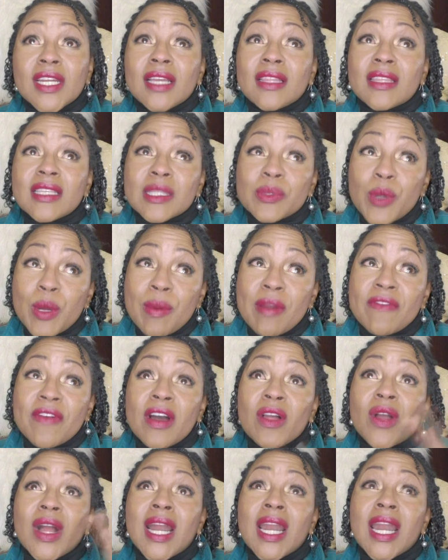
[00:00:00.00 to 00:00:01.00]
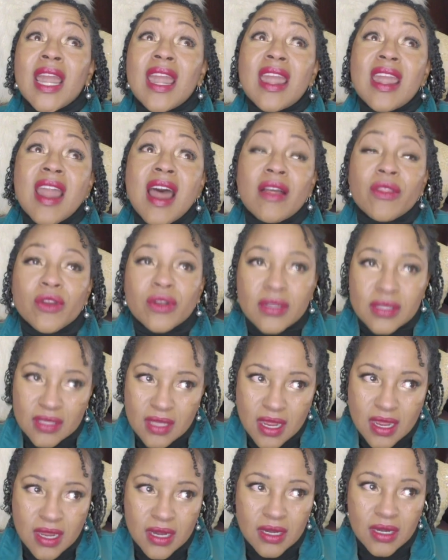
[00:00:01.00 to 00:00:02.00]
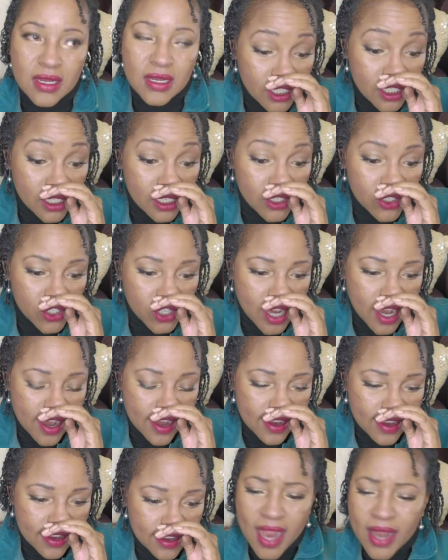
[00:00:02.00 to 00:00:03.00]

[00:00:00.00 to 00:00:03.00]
And at this point, my father had another son, DJ.